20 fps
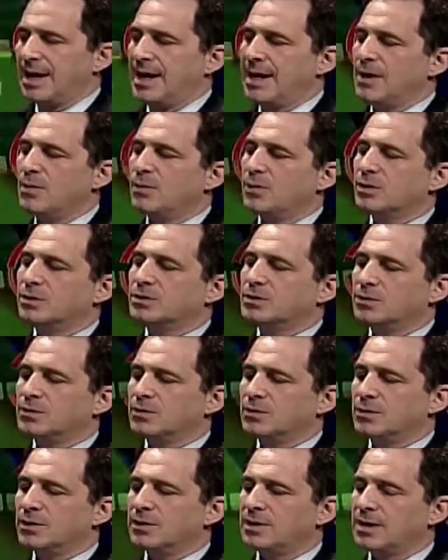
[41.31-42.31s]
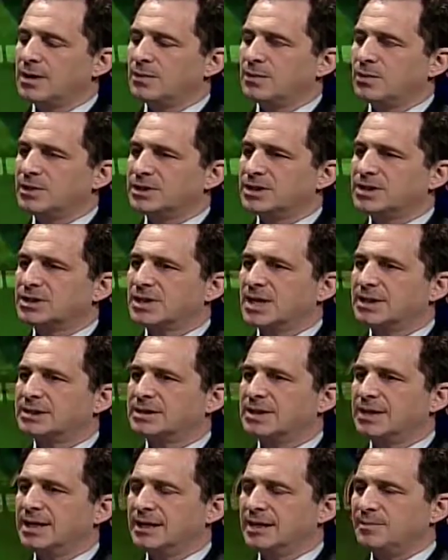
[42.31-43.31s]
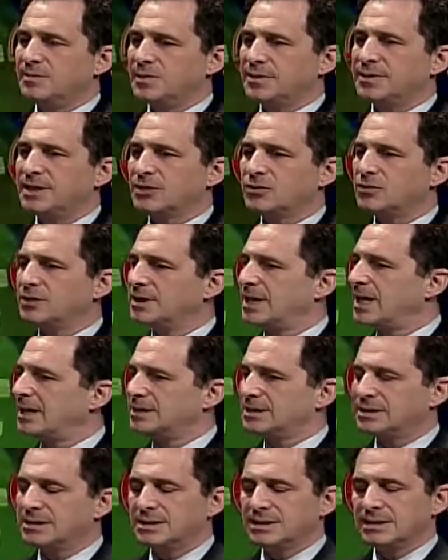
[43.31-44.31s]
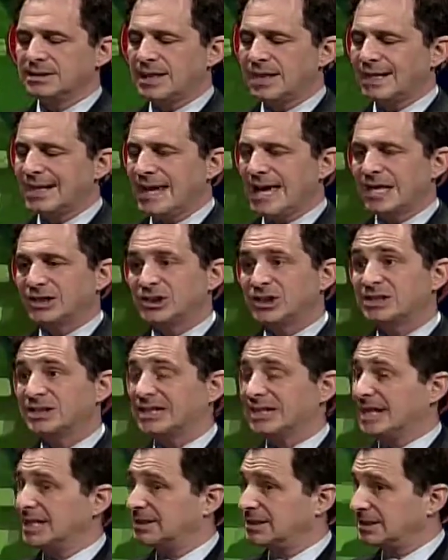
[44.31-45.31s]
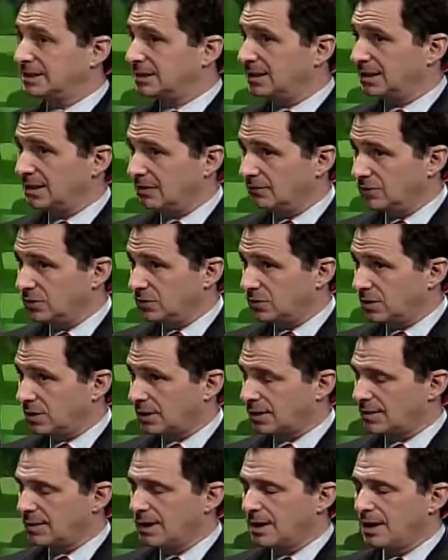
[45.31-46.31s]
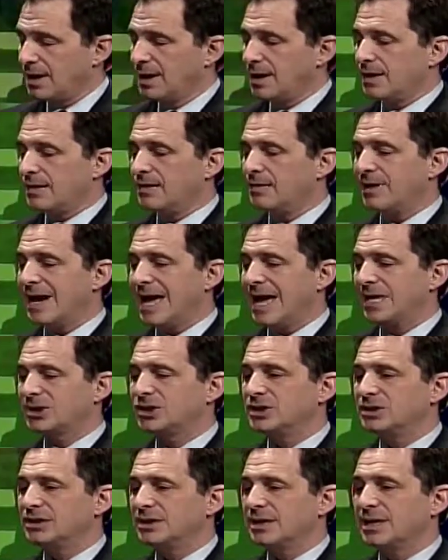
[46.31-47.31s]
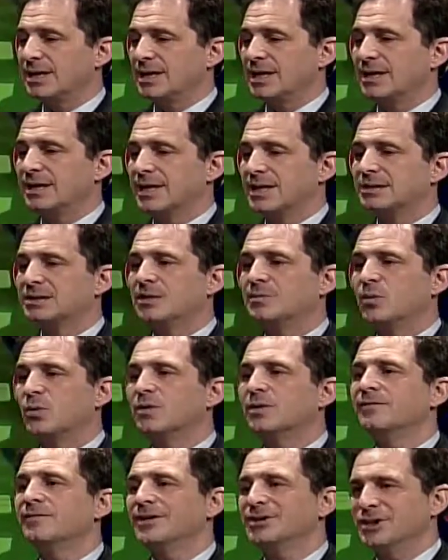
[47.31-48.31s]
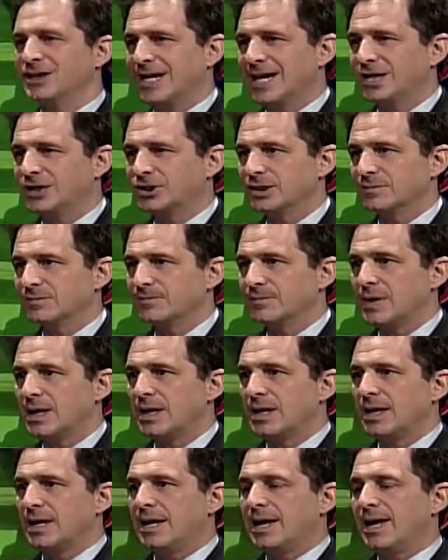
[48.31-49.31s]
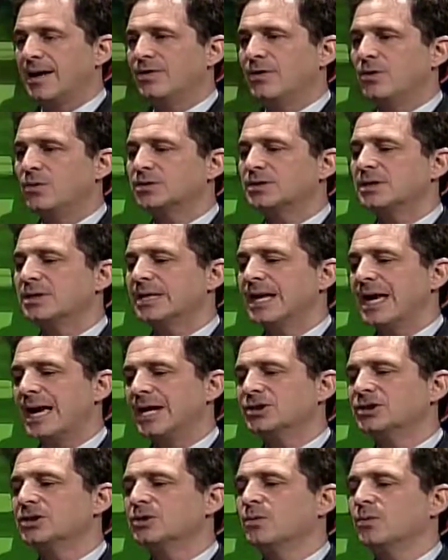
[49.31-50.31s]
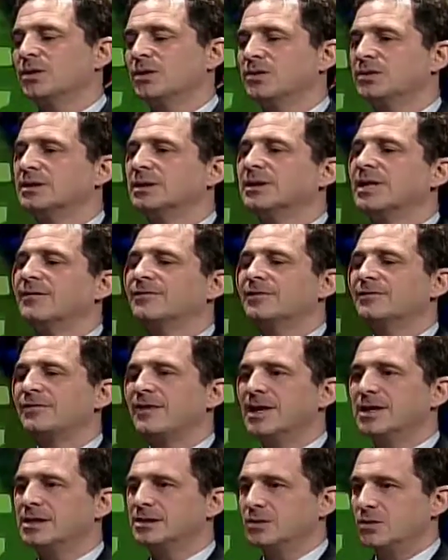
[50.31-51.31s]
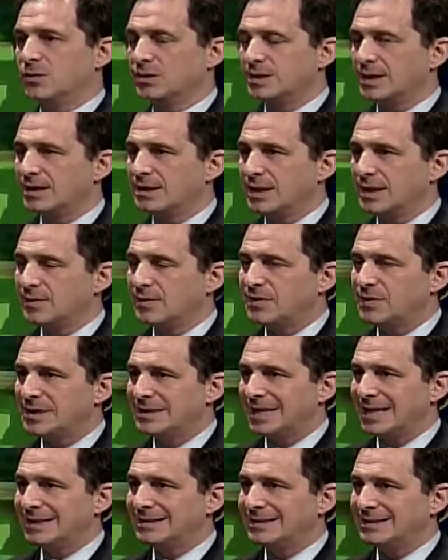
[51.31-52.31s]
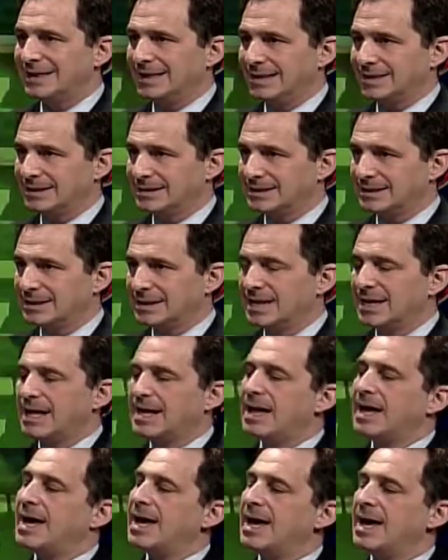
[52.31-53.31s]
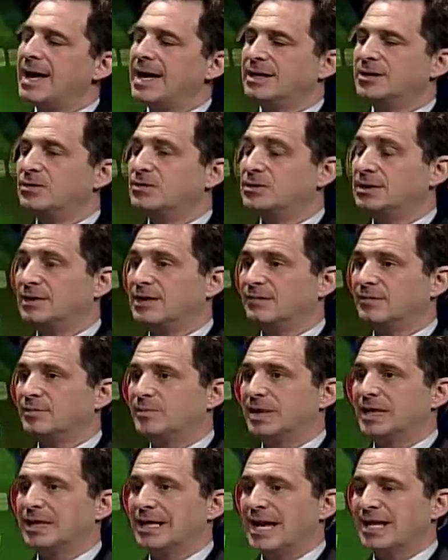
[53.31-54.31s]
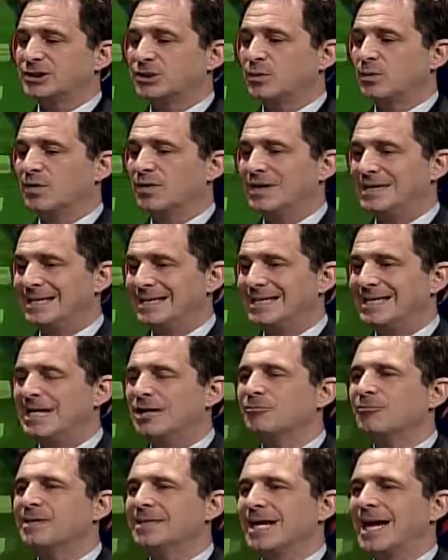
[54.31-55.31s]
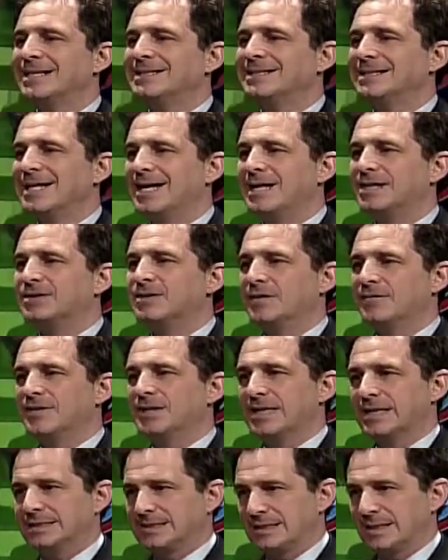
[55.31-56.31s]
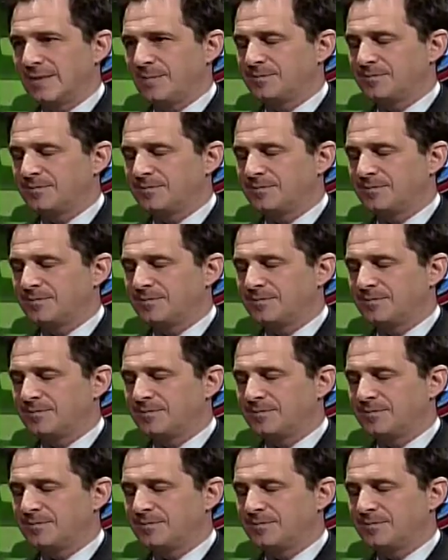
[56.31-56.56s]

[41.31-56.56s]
we're discussing in particular not actions against the city of New York, they're actions against the Board of Education. And those are the actions where you still have to file a notice of claim within 90 days, and you still have to bring an action within a year and 90 days of the incident.